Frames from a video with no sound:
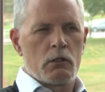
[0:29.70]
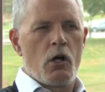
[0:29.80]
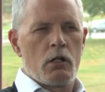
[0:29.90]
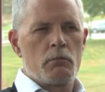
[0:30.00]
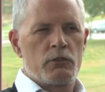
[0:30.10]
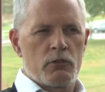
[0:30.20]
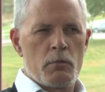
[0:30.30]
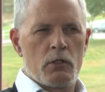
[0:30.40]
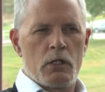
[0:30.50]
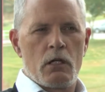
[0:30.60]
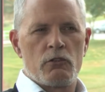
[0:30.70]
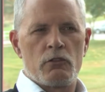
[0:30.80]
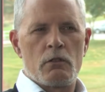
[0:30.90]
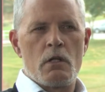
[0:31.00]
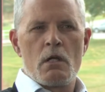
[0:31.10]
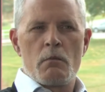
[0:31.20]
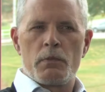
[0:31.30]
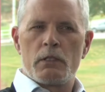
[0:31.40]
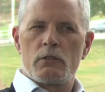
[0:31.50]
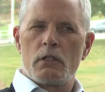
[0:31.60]
call it miscommunication,
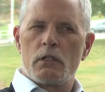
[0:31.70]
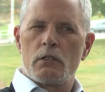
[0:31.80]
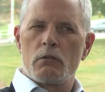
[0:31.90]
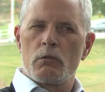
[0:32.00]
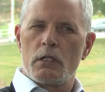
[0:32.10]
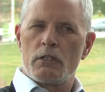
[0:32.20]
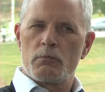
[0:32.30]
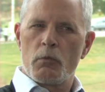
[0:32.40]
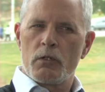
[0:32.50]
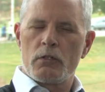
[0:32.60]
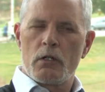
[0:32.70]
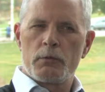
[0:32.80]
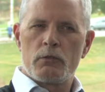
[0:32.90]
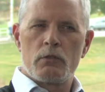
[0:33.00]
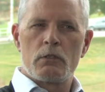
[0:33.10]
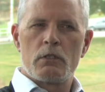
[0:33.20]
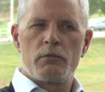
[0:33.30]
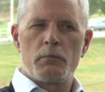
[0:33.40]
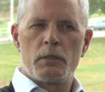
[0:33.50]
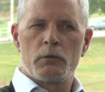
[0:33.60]
but it, it really is more of an opportunity for
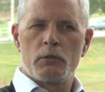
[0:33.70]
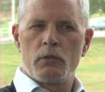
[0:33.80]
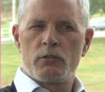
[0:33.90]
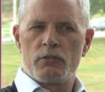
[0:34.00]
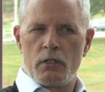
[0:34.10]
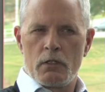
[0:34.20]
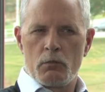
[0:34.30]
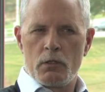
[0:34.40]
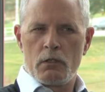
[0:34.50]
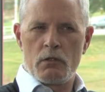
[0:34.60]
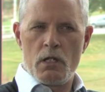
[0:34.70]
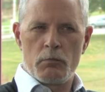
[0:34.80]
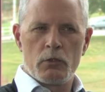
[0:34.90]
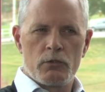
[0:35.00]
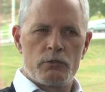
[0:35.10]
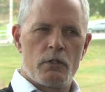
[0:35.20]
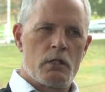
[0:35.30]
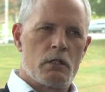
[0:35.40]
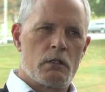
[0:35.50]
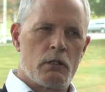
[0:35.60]
people to understand what their neighbors
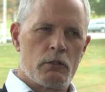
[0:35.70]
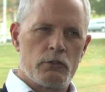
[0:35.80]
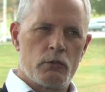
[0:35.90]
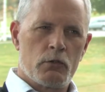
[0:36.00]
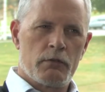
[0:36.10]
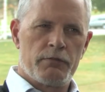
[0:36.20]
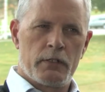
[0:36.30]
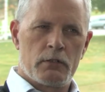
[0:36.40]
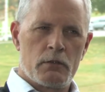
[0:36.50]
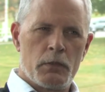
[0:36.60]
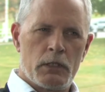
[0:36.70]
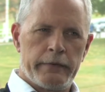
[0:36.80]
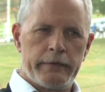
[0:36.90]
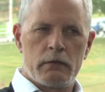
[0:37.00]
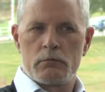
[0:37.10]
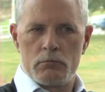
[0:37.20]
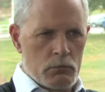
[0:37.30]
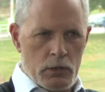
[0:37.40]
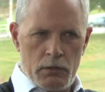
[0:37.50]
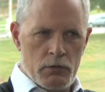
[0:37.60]
and others who are affected by
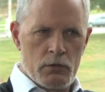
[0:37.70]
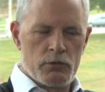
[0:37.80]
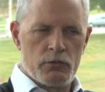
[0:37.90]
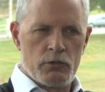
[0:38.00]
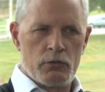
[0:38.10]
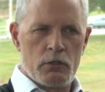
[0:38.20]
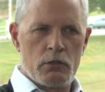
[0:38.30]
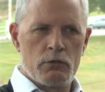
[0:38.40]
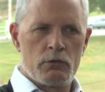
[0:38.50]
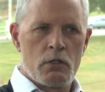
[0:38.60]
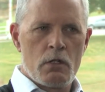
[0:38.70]
whatever the decision is.